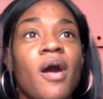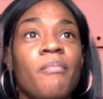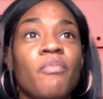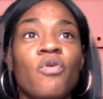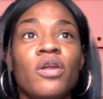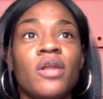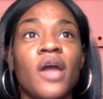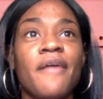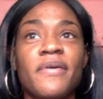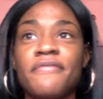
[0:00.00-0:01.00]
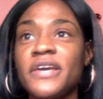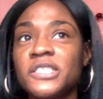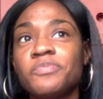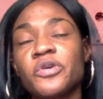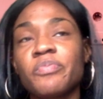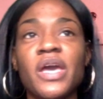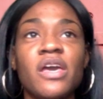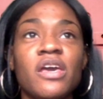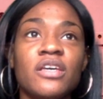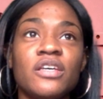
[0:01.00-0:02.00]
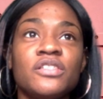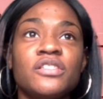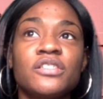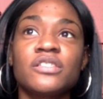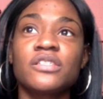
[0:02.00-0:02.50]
I have my Facebook page.